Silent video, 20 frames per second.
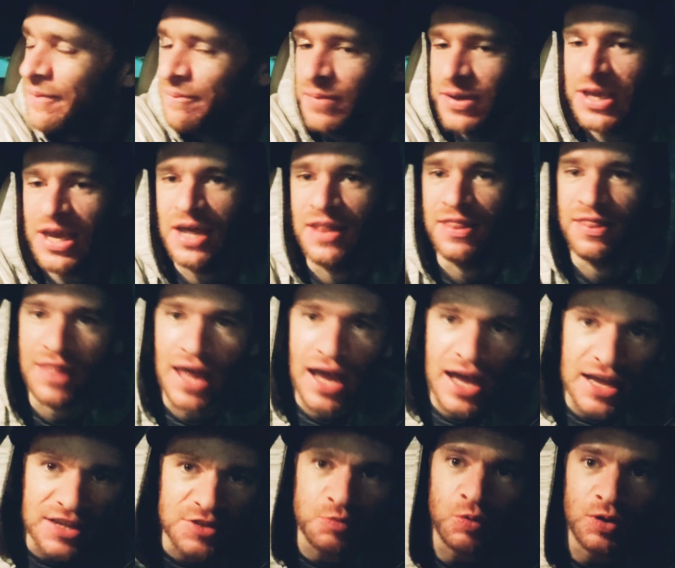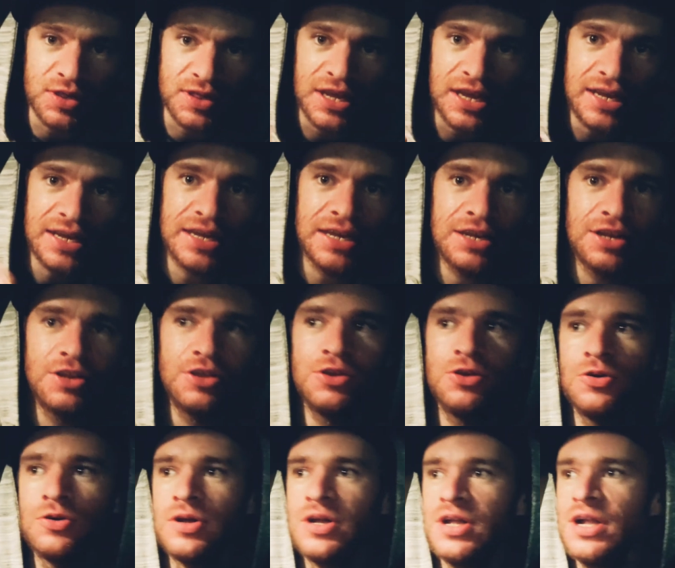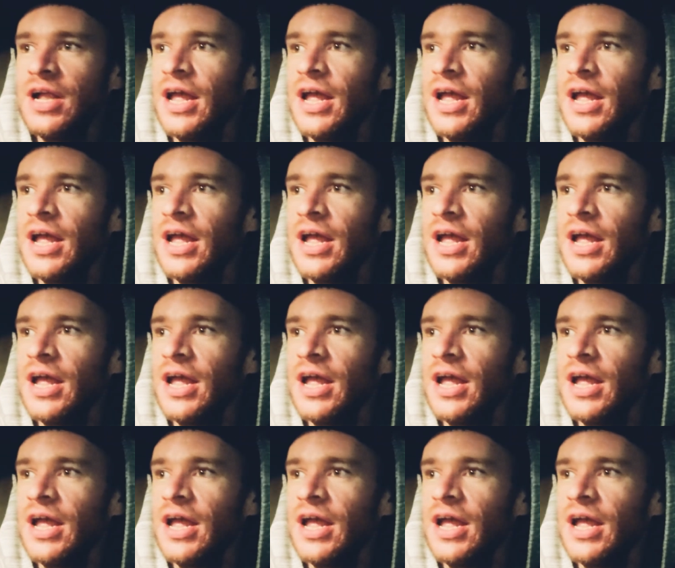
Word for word: But yeah, that's what they need to do.